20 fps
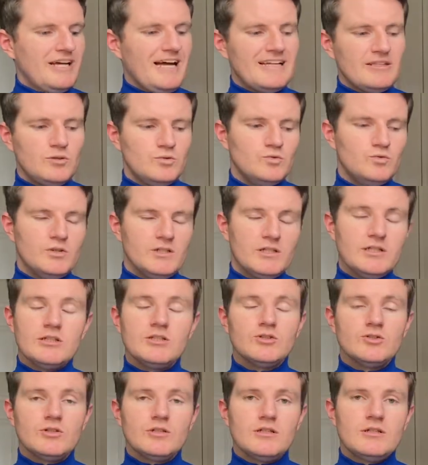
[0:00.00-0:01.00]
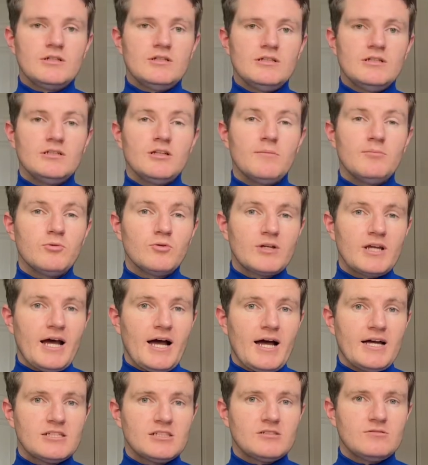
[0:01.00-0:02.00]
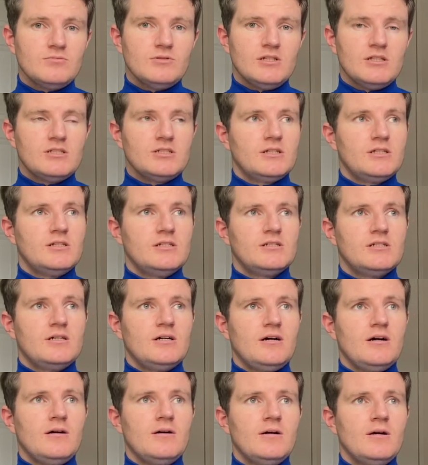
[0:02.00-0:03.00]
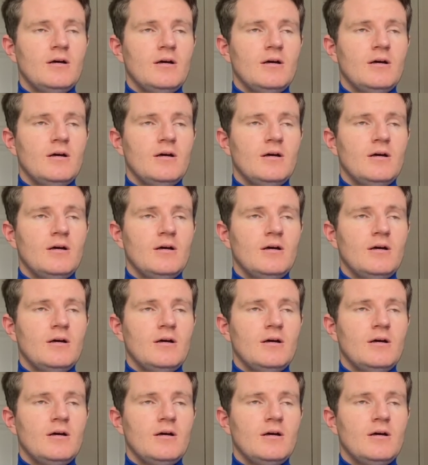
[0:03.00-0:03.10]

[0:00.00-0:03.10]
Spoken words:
I do really enjoy the double cask, which is a